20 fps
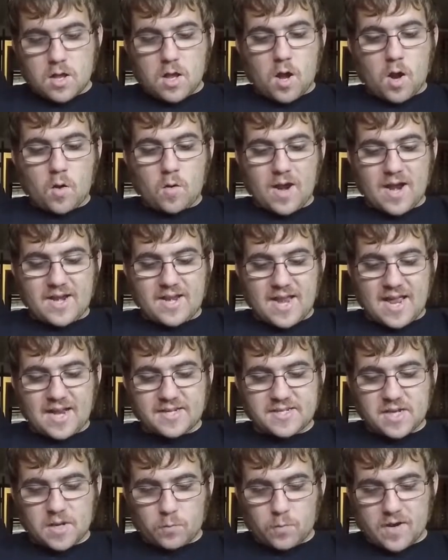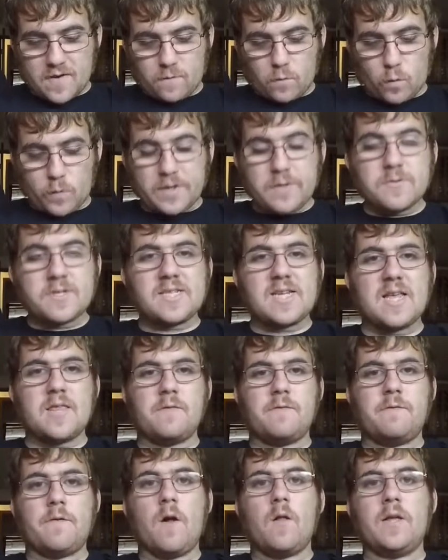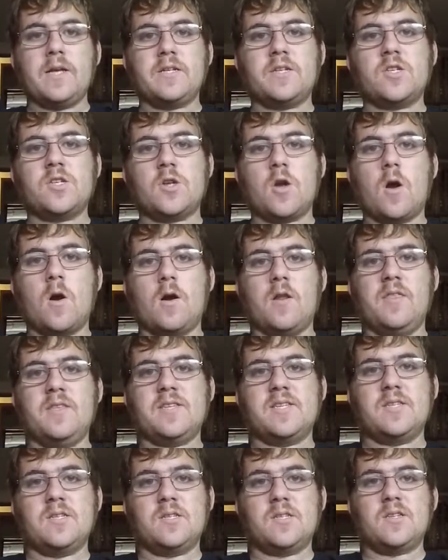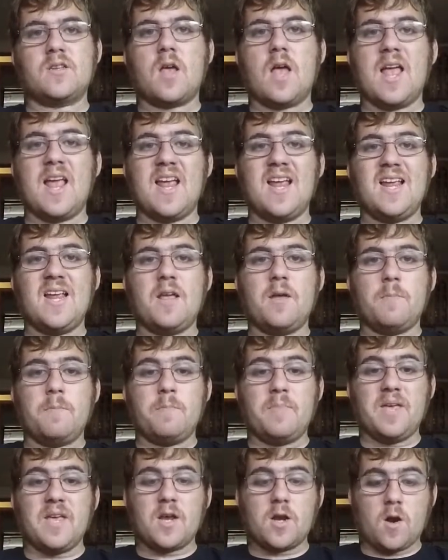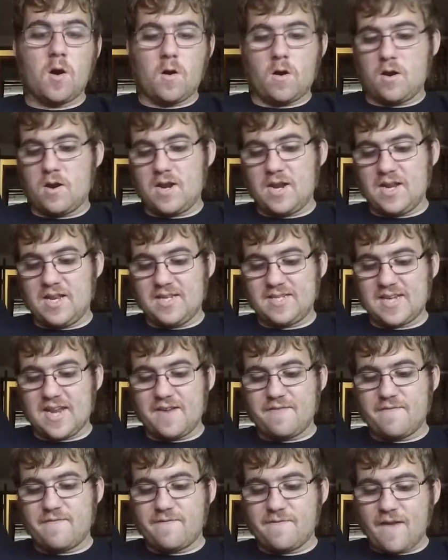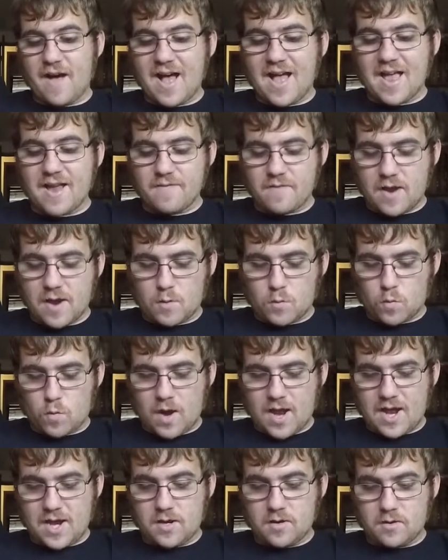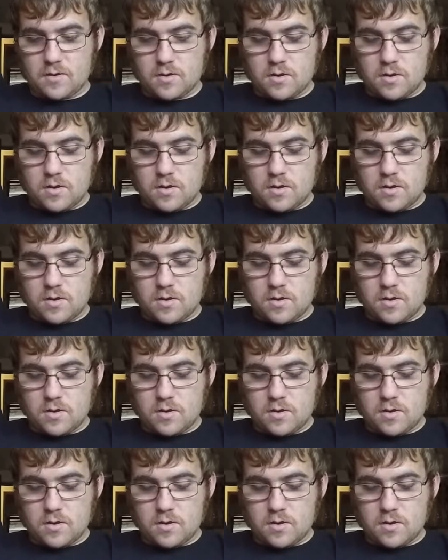Alright, next up we have Ryusei the Falling Star. This is a big card. It is a 5 and red.